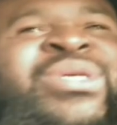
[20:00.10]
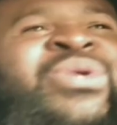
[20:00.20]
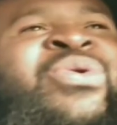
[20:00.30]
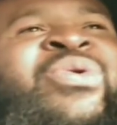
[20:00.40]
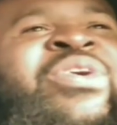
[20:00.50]

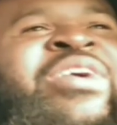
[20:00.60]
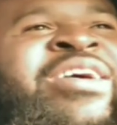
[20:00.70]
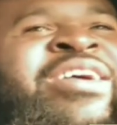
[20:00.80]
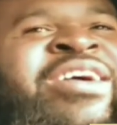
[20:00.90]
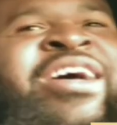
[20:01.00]
to
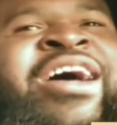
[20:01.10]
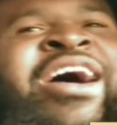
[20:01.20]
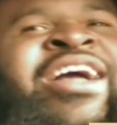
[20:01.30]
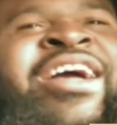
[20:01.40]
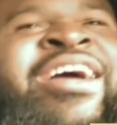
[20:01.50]

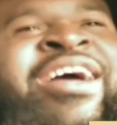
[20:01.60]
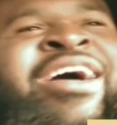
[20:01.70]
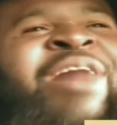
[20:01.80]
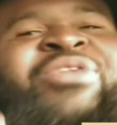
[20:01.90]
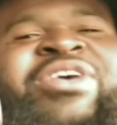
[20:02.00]

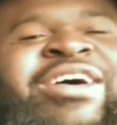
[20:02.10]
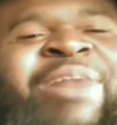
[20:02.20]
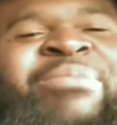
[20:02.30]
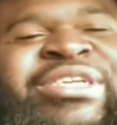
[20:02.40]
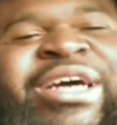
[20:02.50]
I'm going to I'm
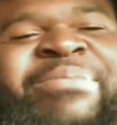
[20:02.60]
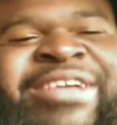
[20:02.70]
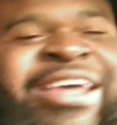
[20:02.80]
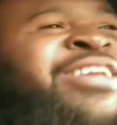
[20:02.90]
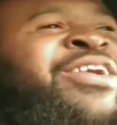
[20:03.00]
going to, I'm going
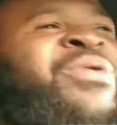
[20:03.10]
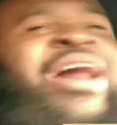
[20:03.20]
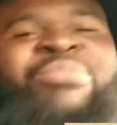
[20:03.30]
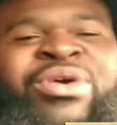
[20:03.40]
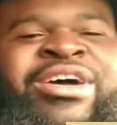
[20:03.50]
to you know what?
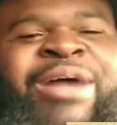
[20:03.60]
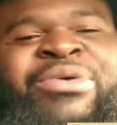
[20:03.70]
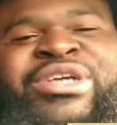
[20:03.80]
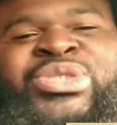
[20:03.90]
I'm going to I'm going to